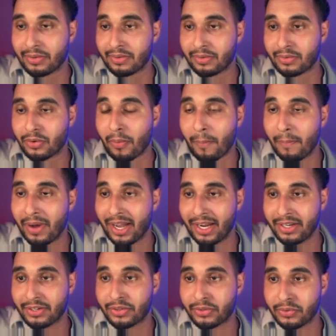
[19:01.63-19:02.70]
combine
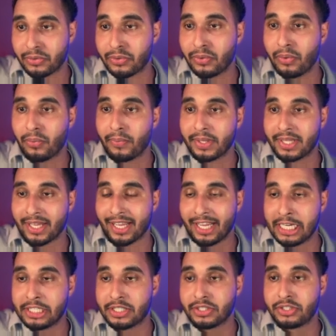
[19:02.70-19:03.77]
the tool with the
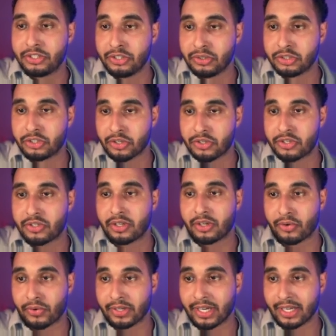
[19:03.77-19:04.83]
agent you just
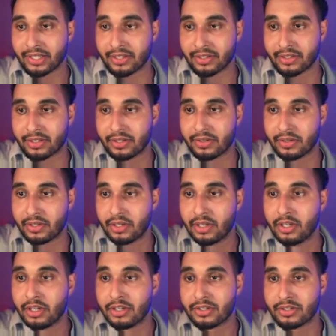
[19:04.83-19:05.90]
created.
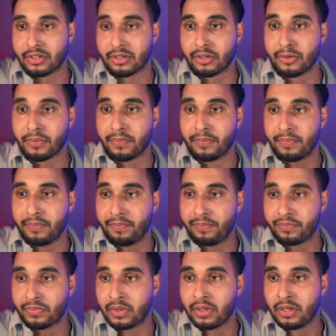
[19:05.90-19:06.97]
So
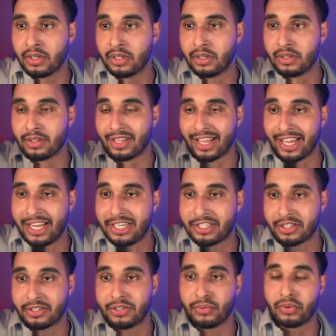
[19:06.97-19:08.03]
the
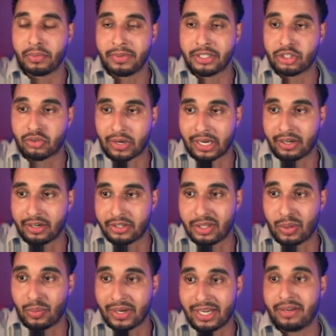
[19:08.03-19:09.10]
agent will be triggered
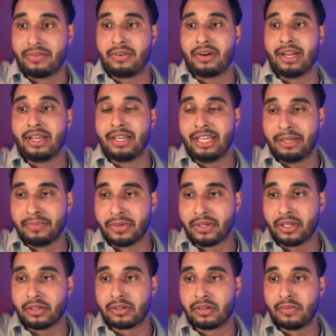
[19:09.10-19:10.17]
whenever an
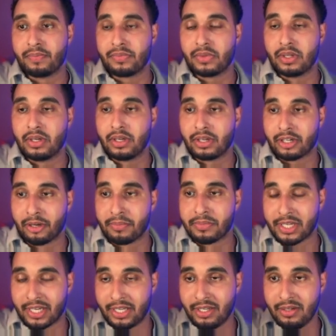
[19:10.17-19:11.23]
email comes
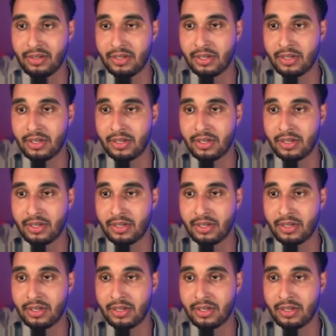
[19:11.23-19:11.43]
in,